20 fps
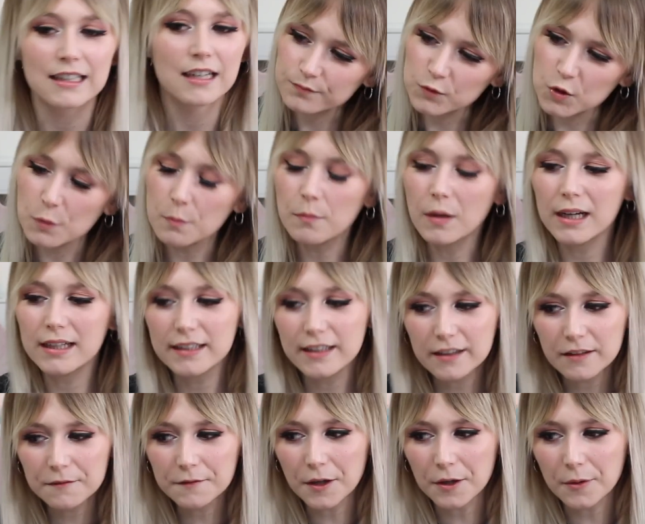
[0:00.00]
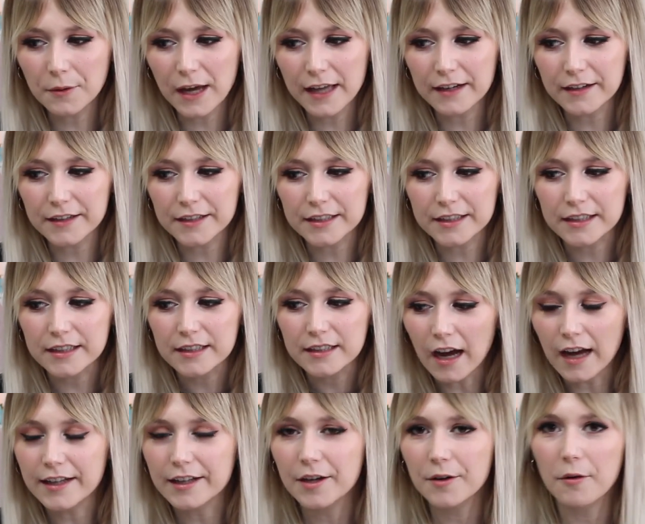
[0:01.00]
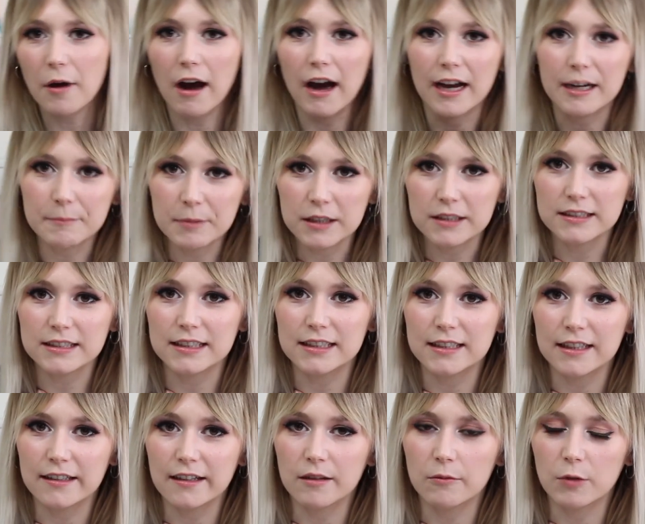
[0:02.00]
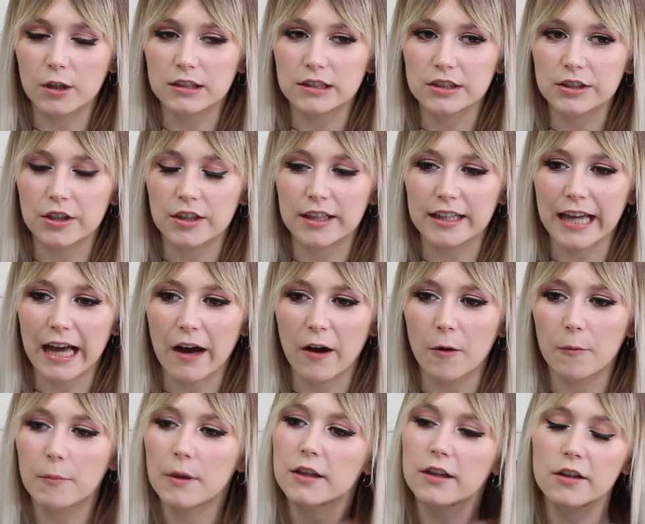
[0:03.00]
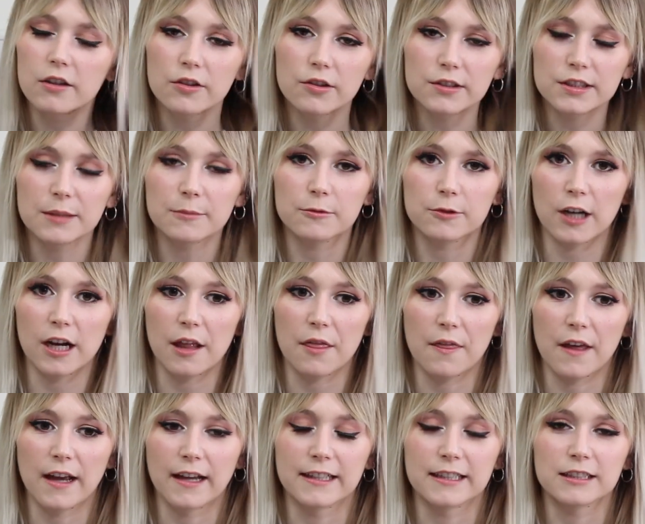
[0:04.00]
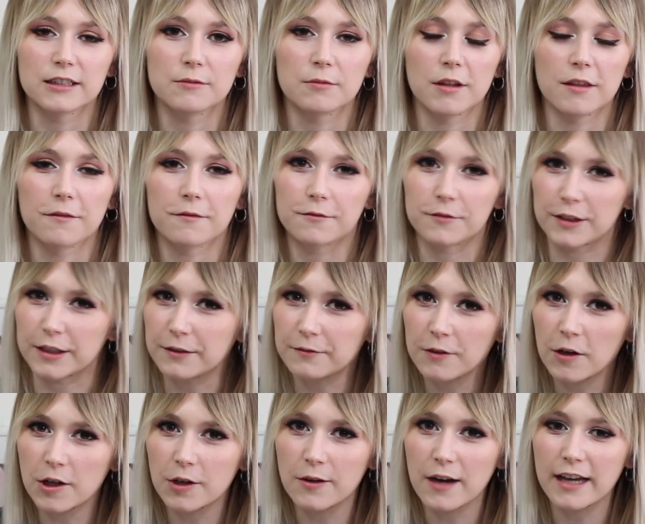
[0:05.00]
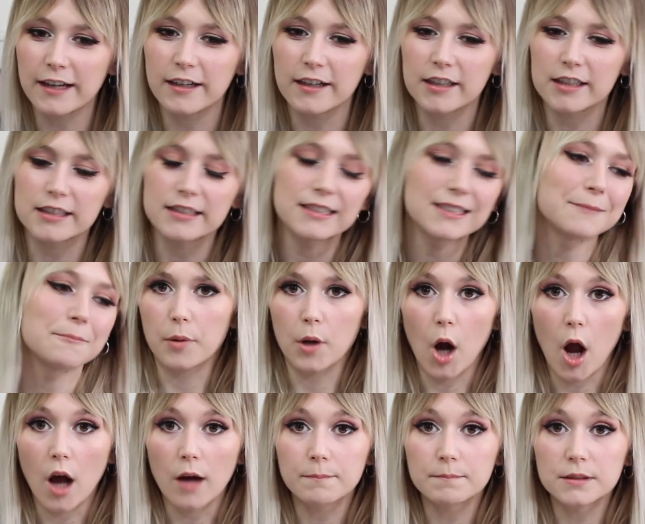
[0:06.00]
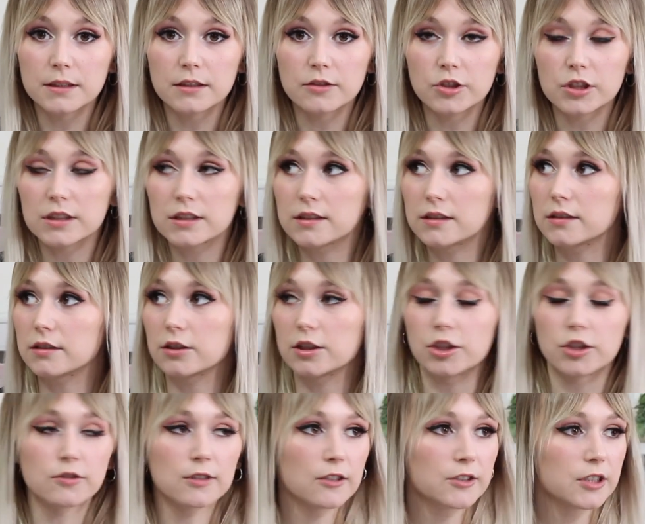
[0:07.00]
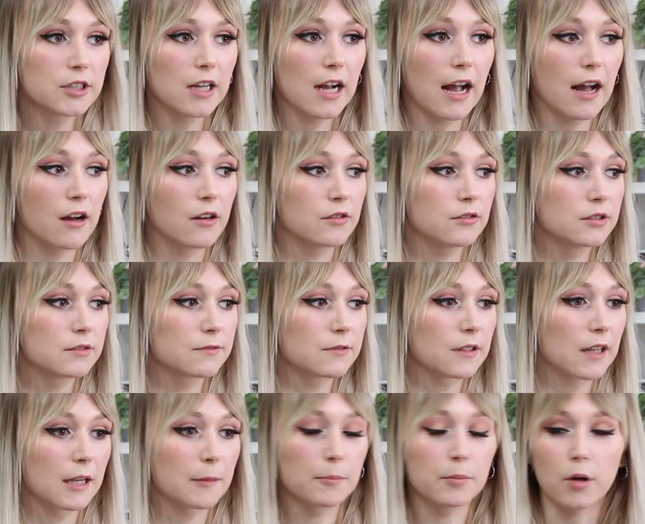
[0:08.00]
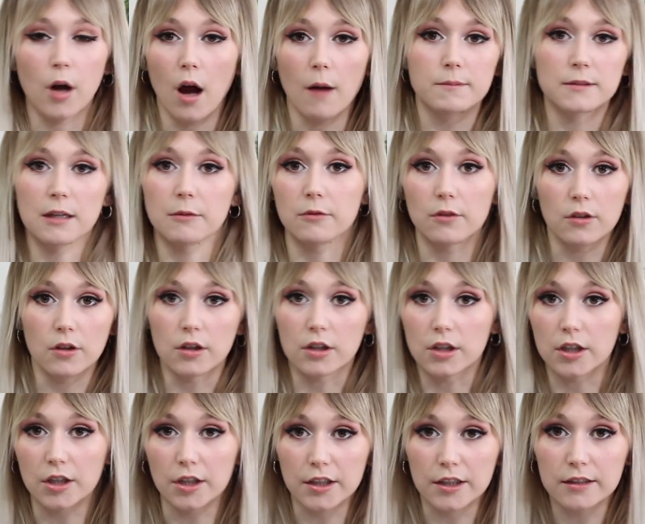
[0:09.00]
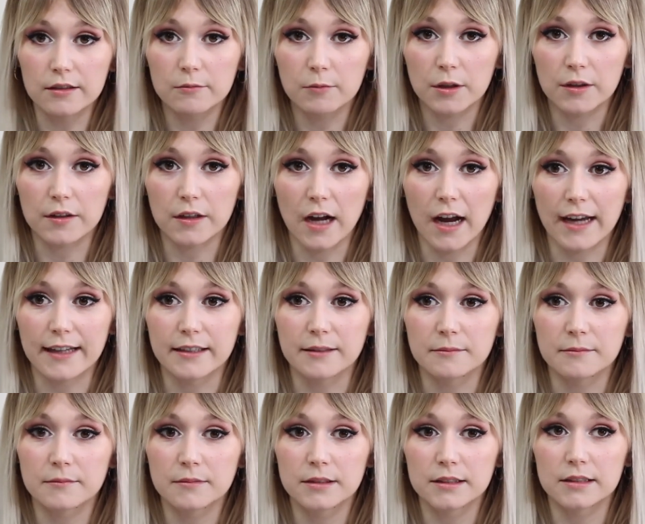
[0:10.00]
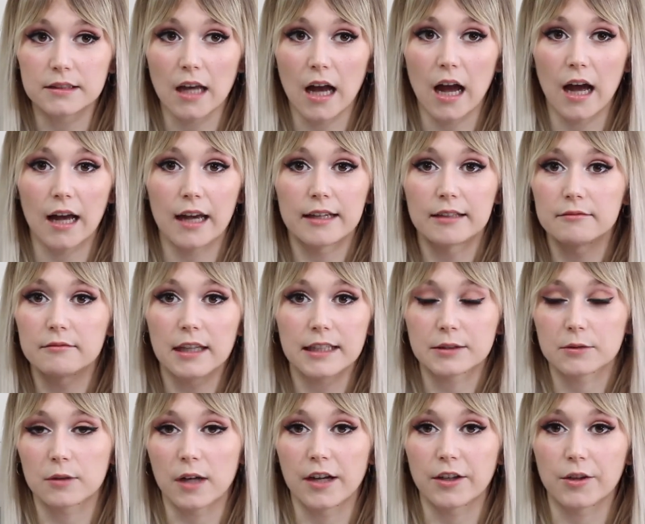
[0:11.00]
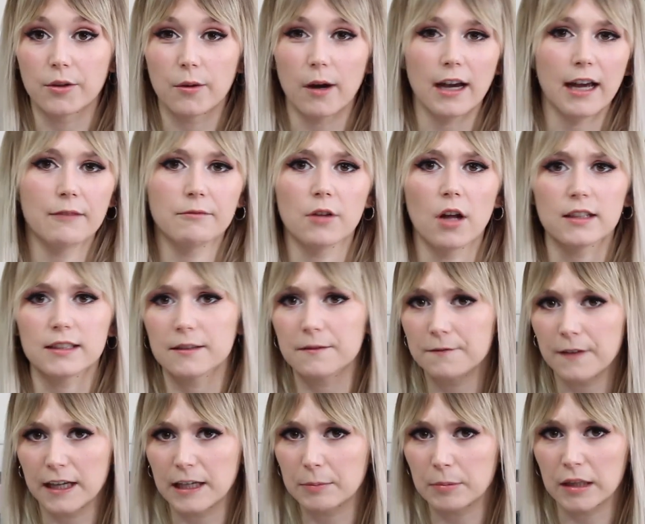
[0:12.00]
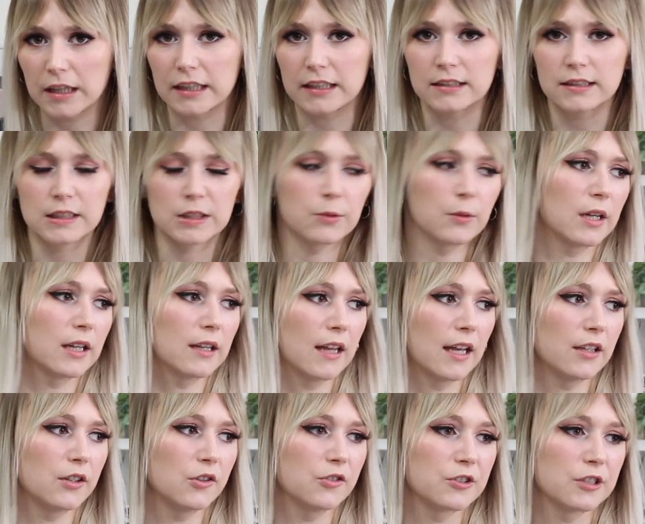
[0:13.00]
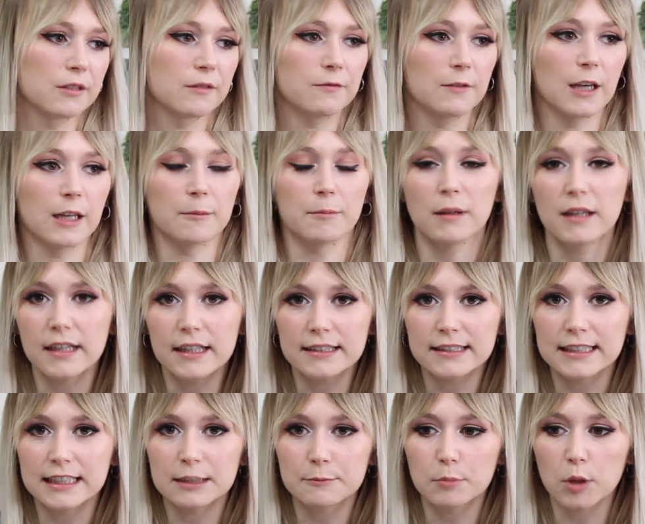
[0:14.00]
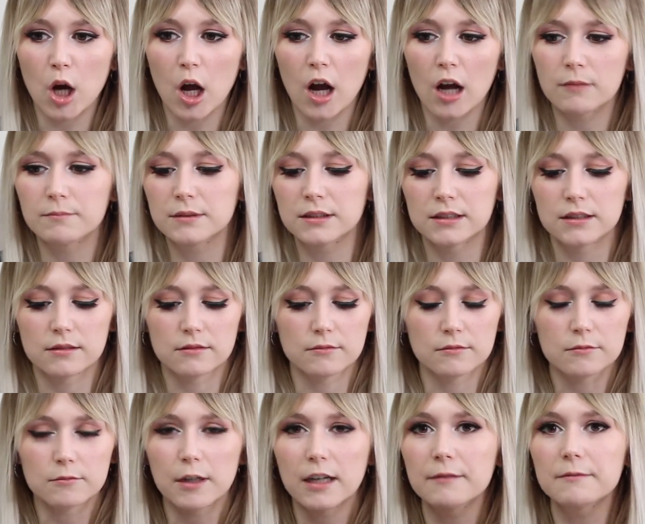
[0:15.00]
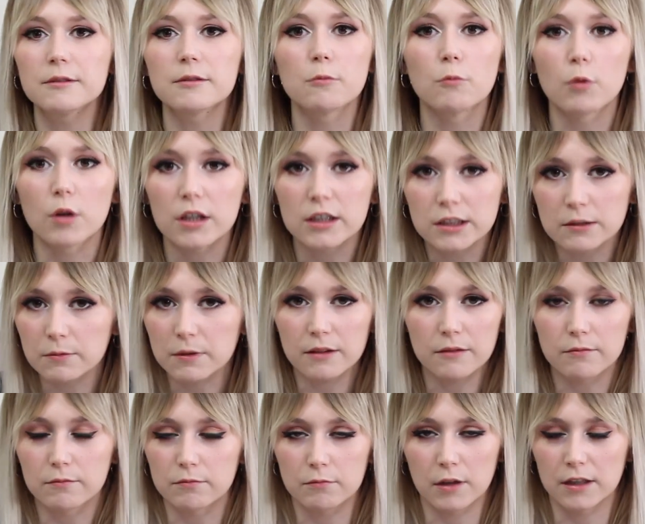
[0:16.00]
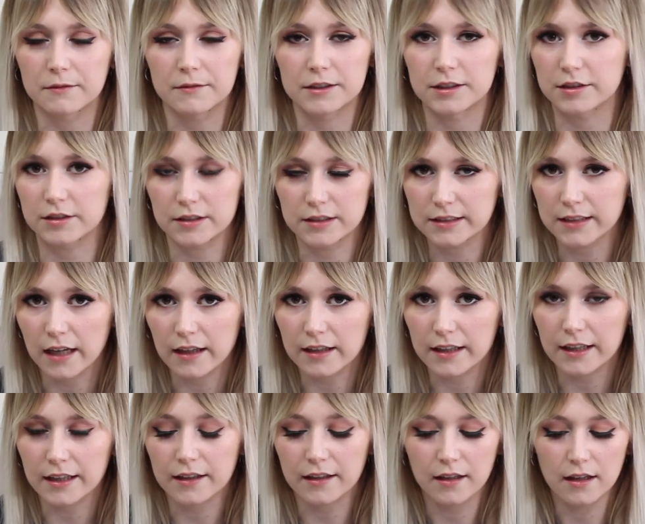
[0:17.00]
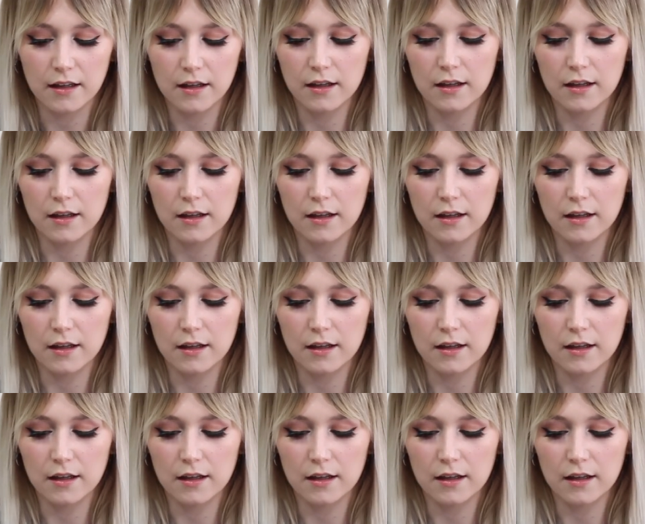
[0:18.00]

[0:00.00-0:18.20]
You might need a photo editor. I know I personally needed one starting out, but you can do some great things with free photo editors. Props, just search around your house for like props that will look good with your items. That's what I do. I have lots of fake plants, so I like using fake plants as props. Whatever works with whatever you're selling.